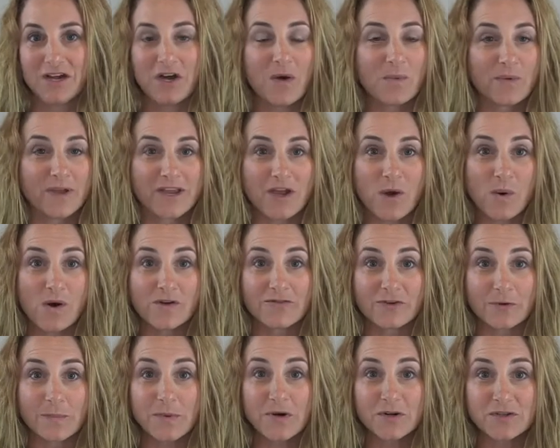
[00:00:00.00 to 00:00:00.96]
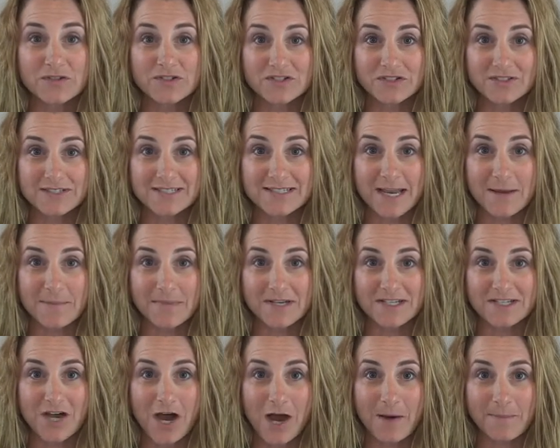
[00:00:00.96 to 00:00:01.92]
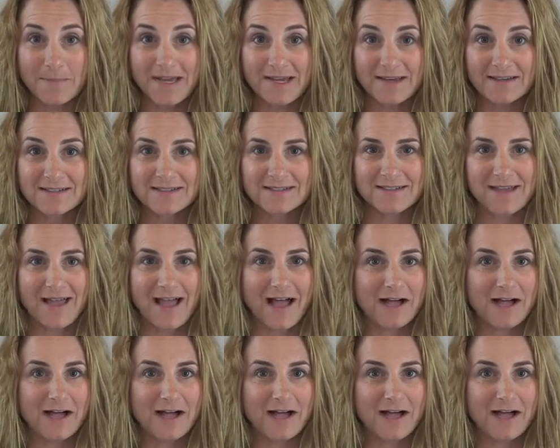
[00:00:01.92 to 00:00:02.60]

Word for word: We go over personal statement topics,